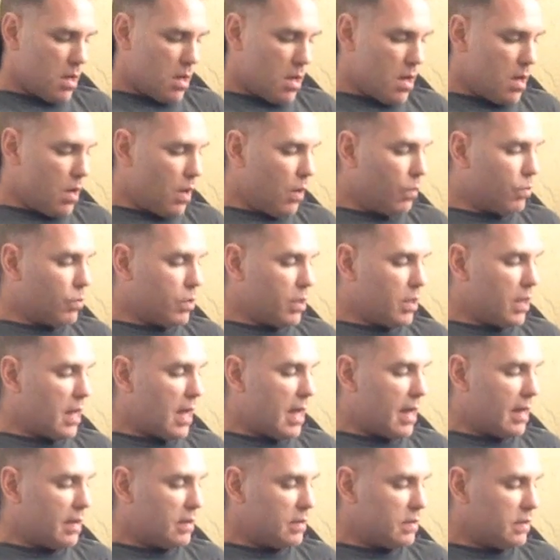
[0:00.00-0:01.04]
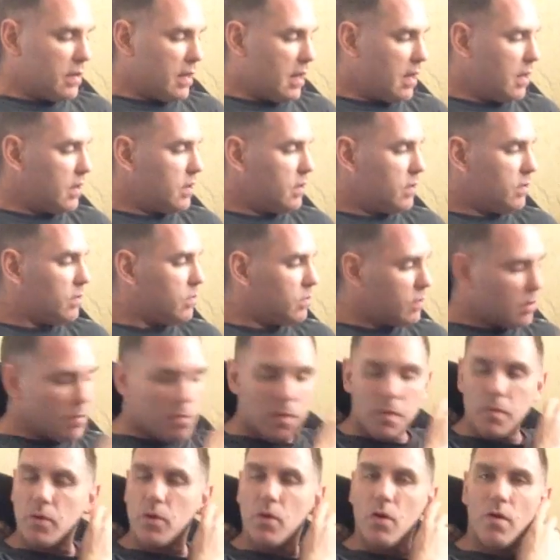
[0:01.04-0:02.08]
And I realize that some
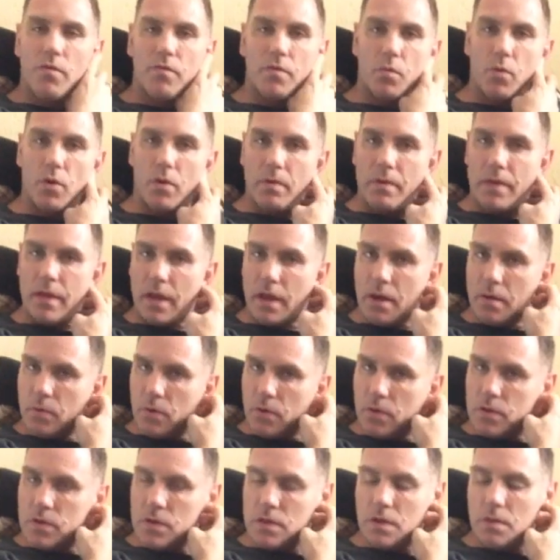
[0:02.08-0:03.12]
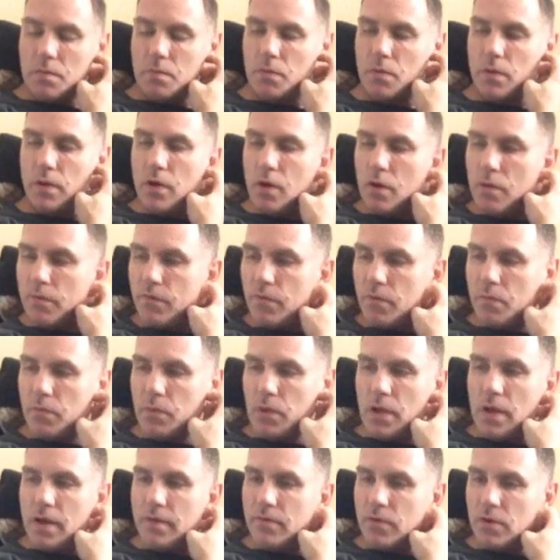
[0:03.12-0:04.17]
people go overboard with animals, and they go from
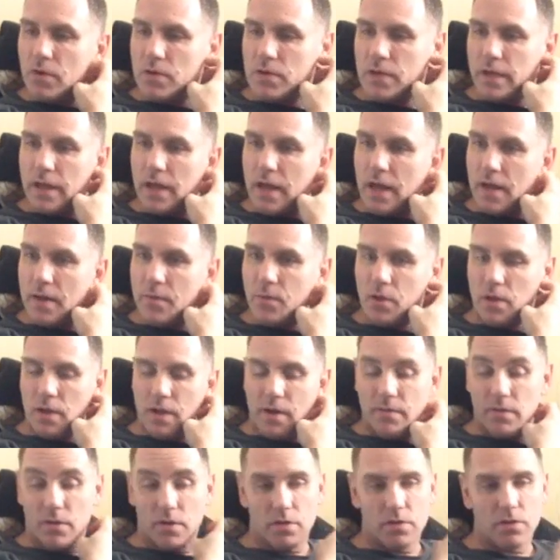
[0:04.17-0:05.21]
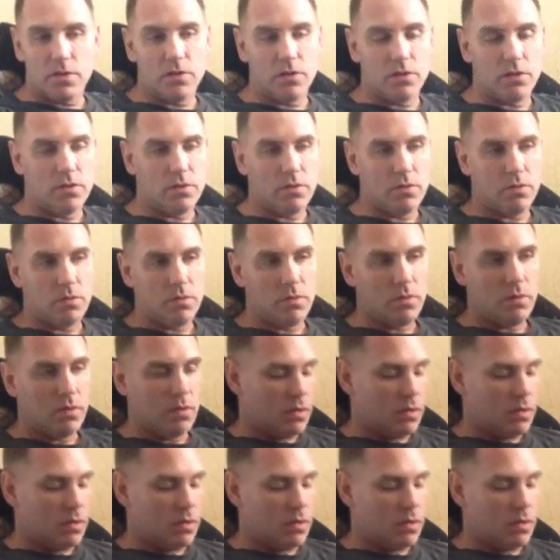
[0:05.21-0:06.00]
lovers, like animal lovers, to